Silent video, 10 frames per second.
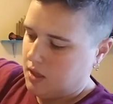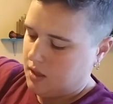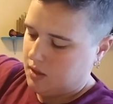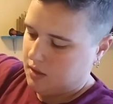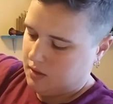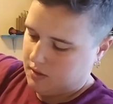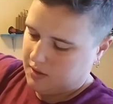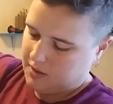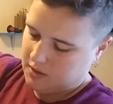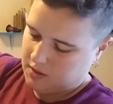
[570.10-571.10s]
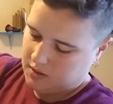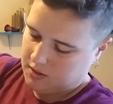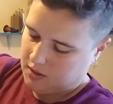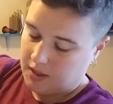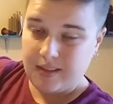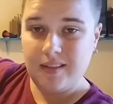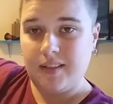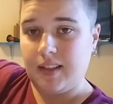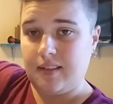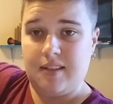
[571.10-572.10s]
I didn't
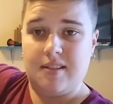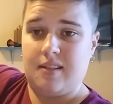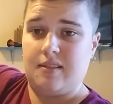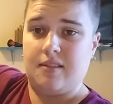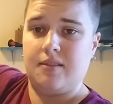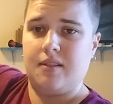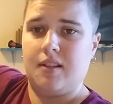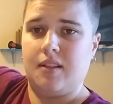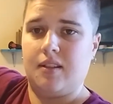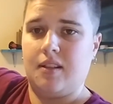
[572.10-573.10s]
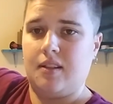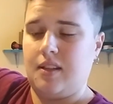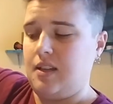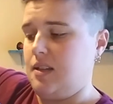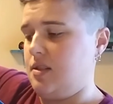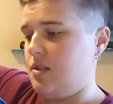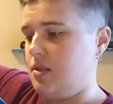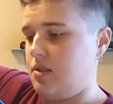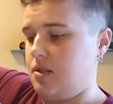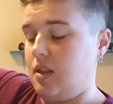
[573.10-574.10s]
like these either.
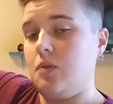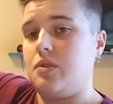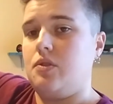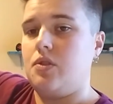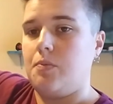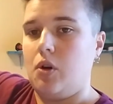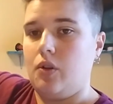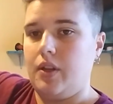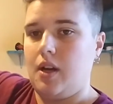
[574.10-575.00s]
They were too small.